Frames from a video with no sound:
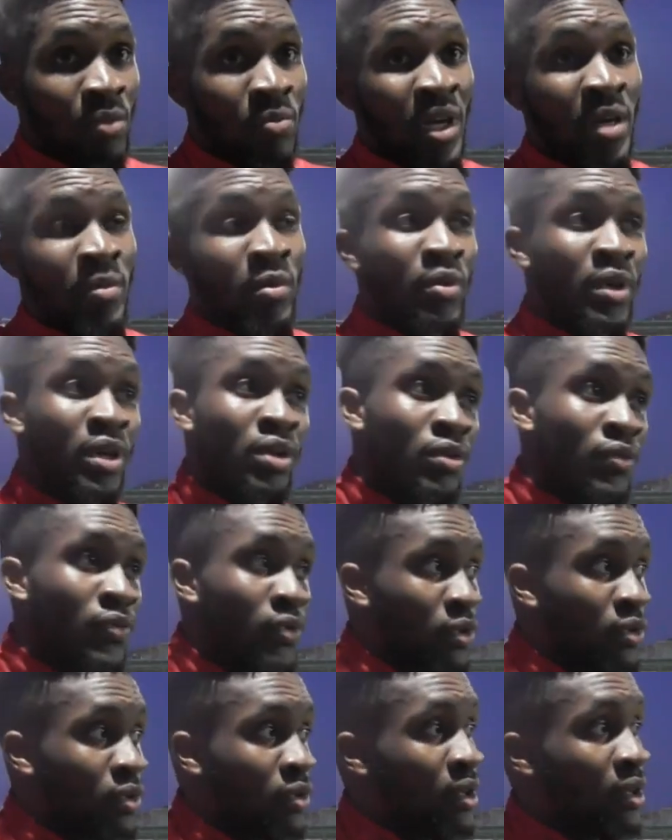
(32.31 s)
Maybe we could have
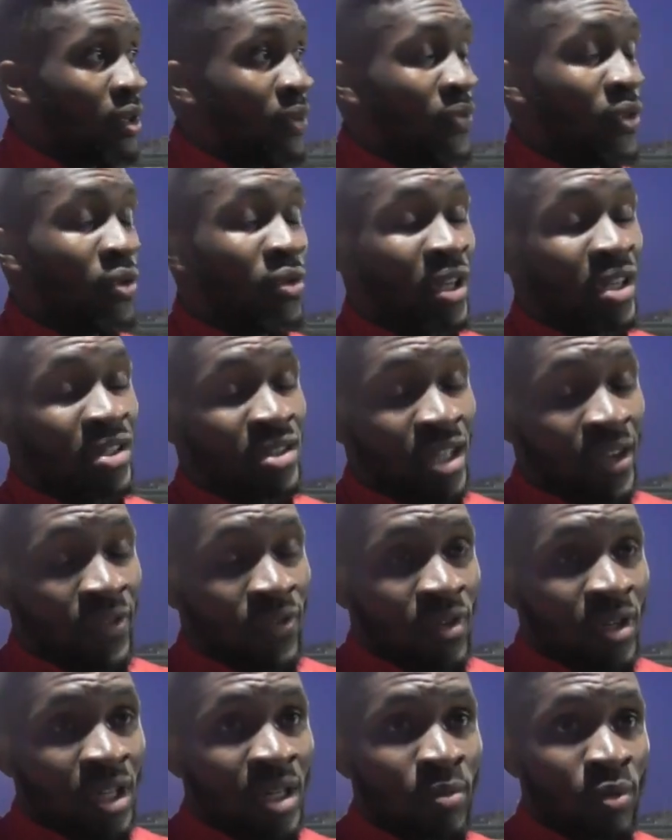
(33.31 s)
done a few things
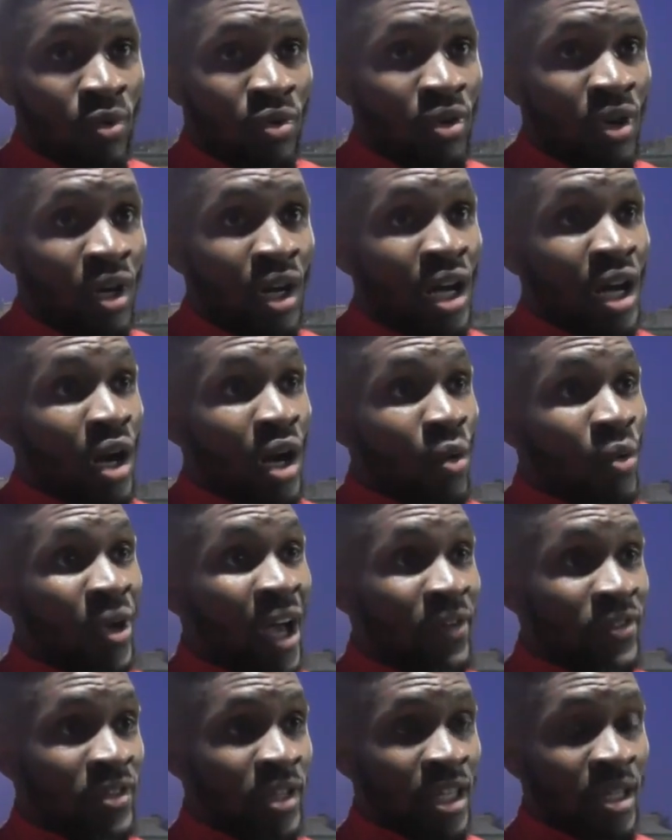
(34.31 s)
differently, but we
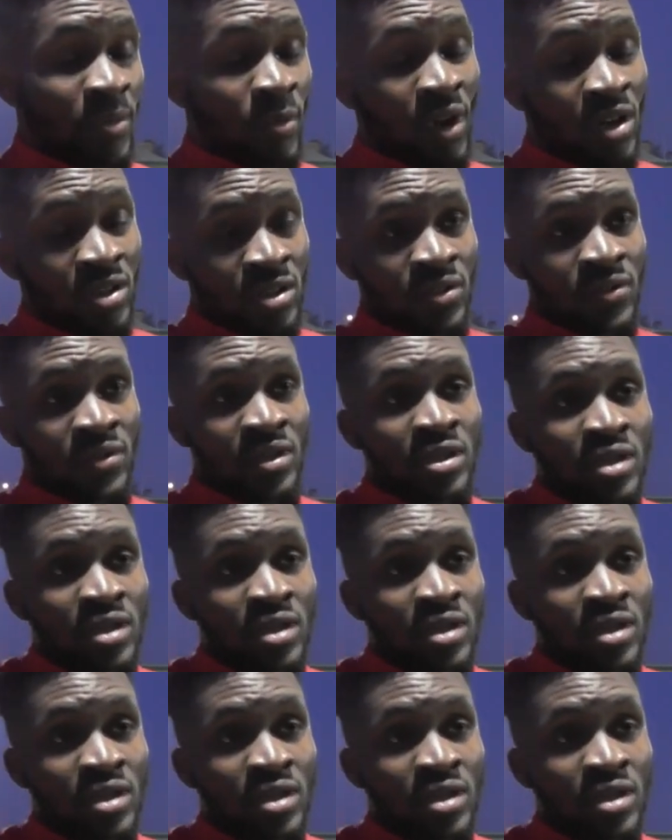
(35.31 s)
have to take the positives.